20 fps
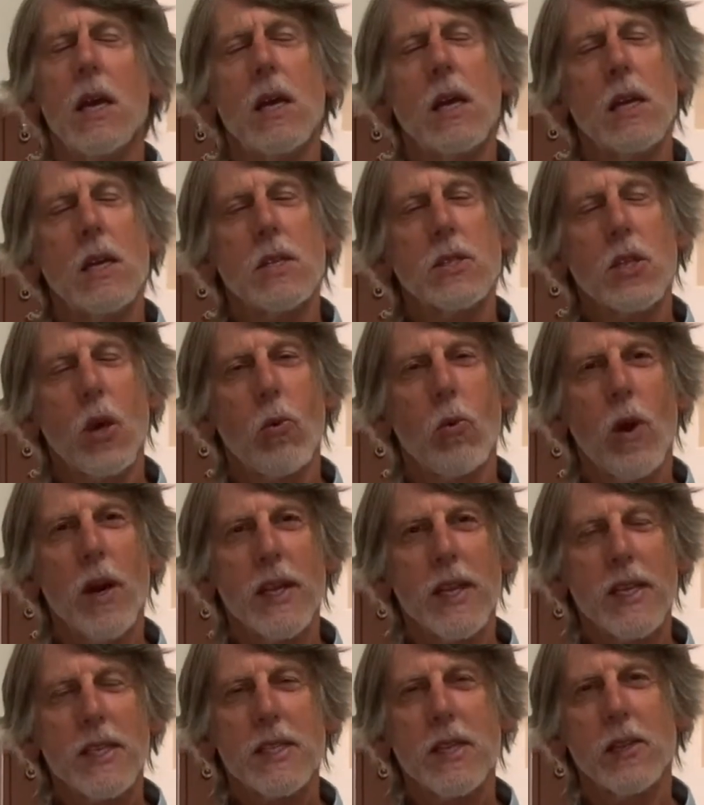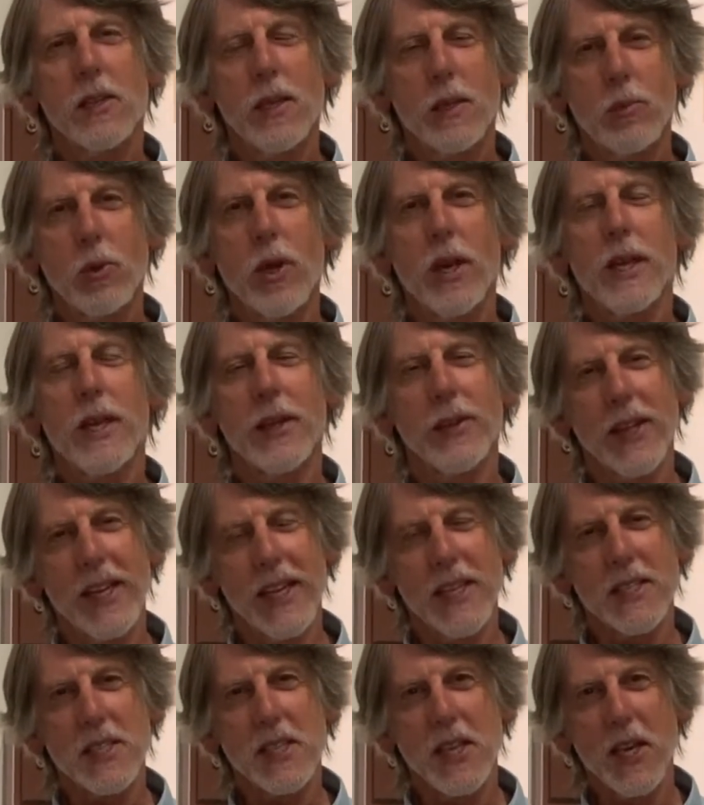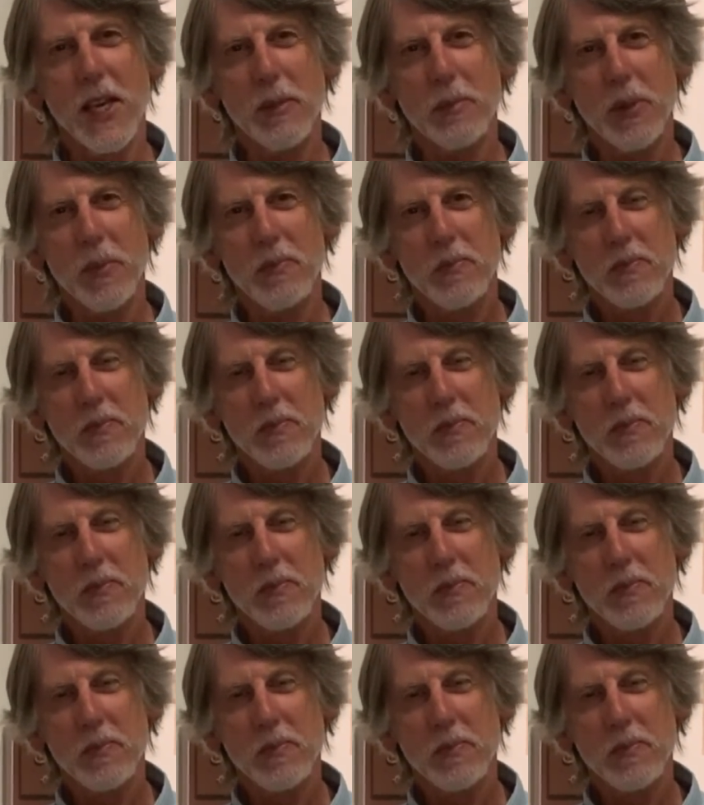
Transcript: So what is a liberating landscape?